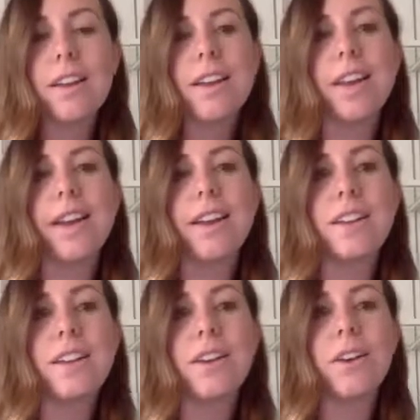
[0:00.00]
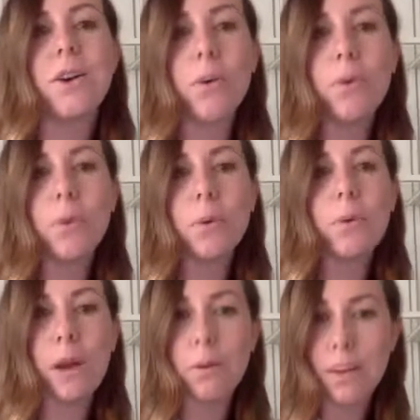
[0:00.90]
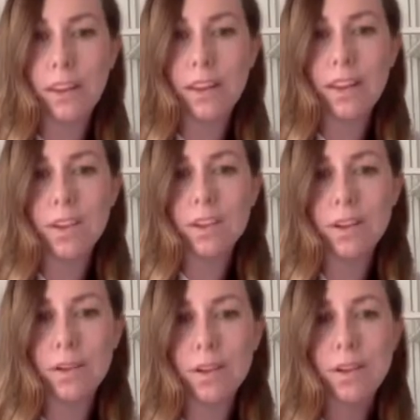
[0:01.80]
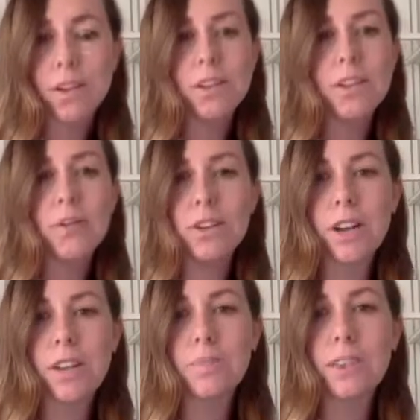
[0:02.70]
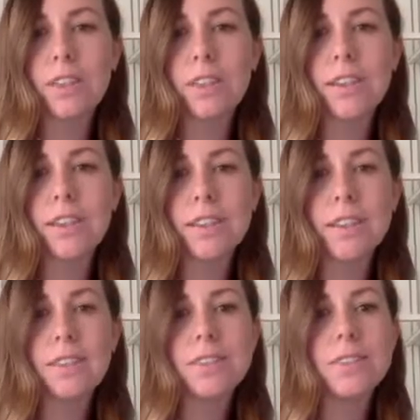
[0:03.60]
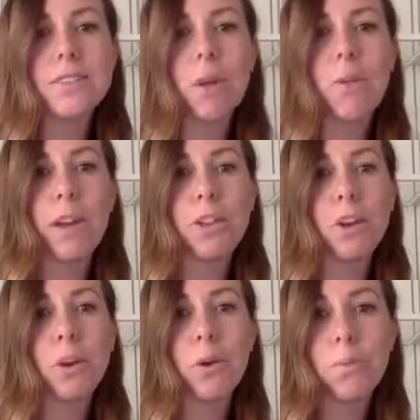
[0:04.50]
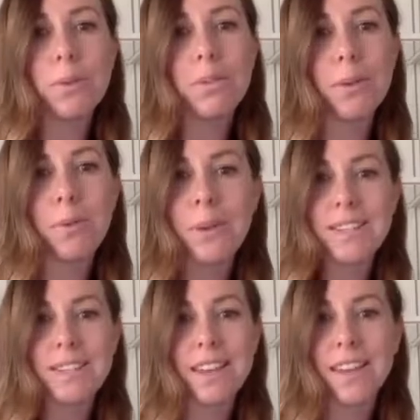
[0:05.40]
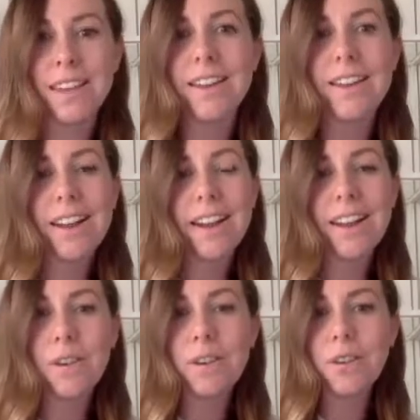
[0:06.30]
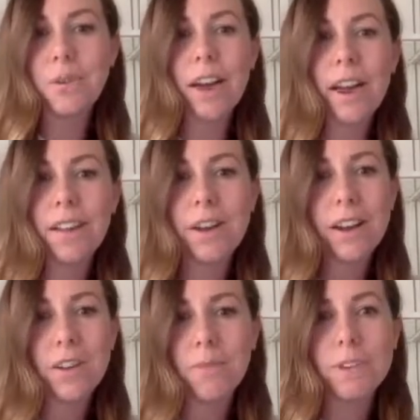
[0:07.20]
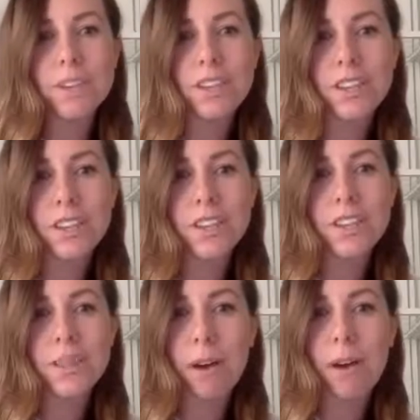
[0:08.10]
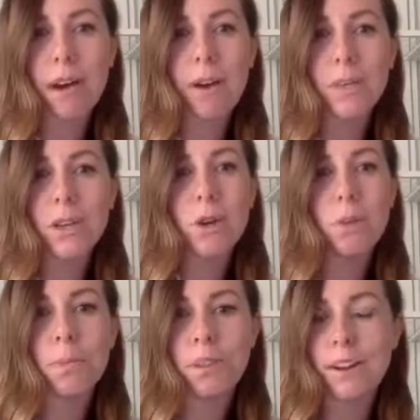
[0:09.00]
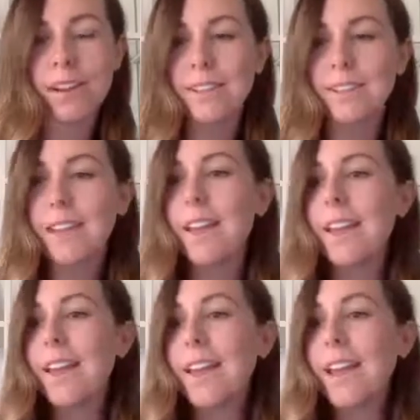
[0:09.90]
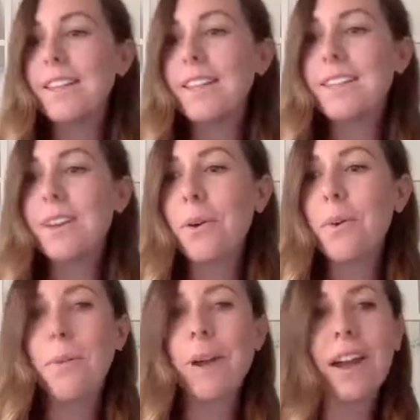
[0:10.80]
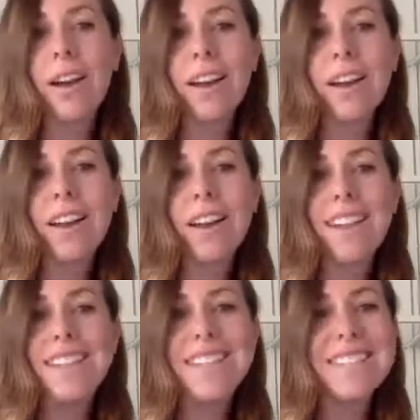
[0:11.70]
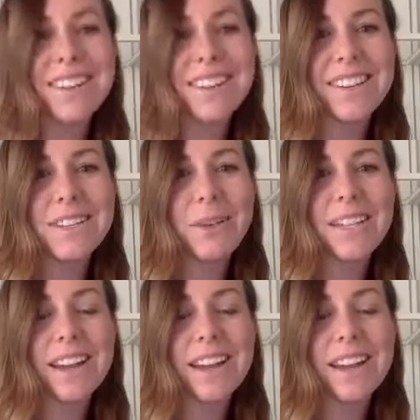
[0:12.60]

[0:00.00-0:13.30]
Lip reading: and overwhelming issue to address, but there is so much hope that we see. I know you and I have had conversations about how much hope there is. And so we are in this series going to